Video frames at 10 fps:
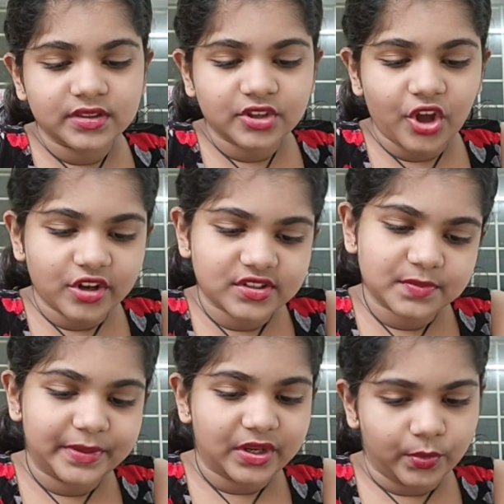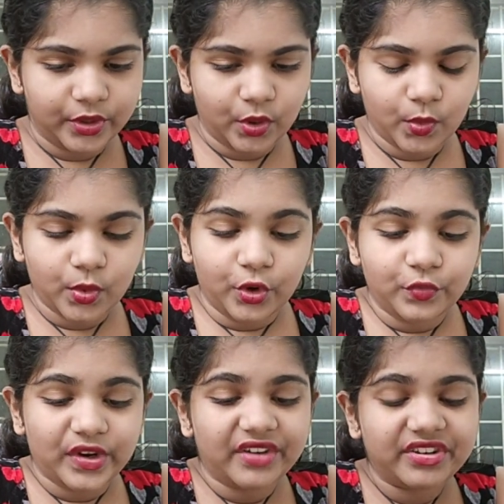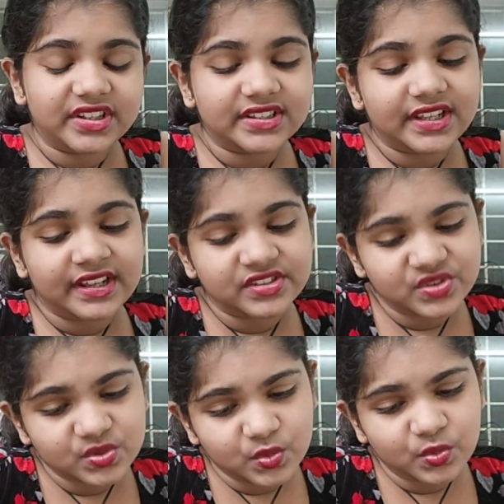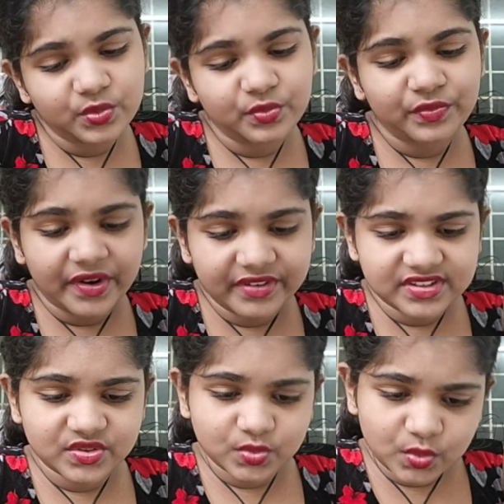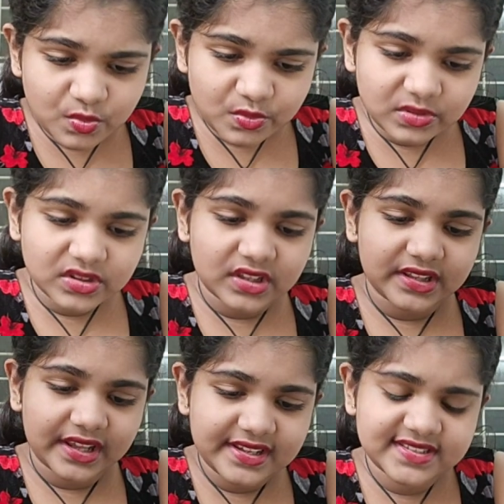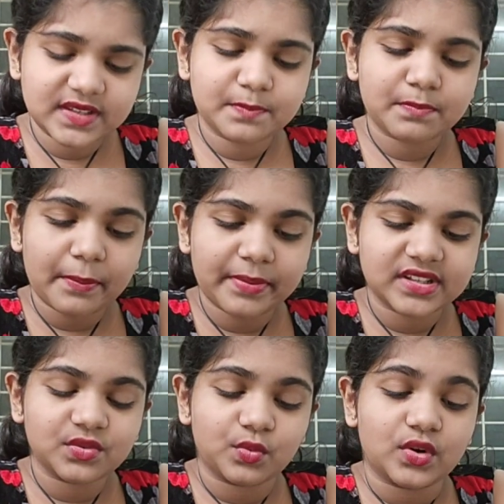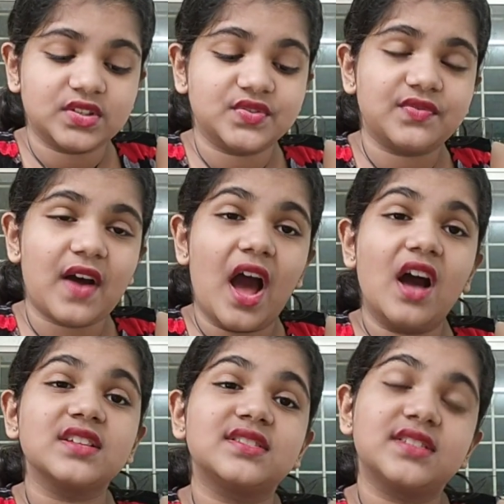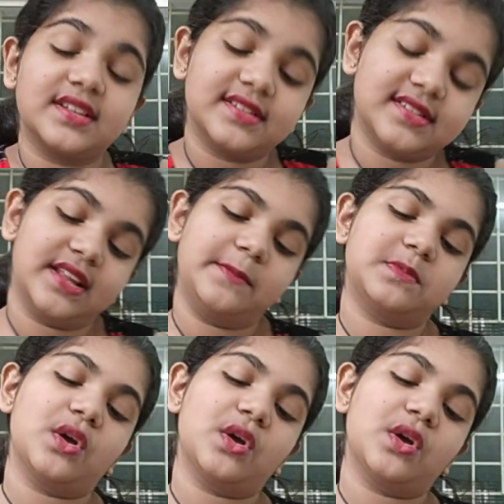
thought Pinocchio. Very soon, the lazy puppet was fast asleep.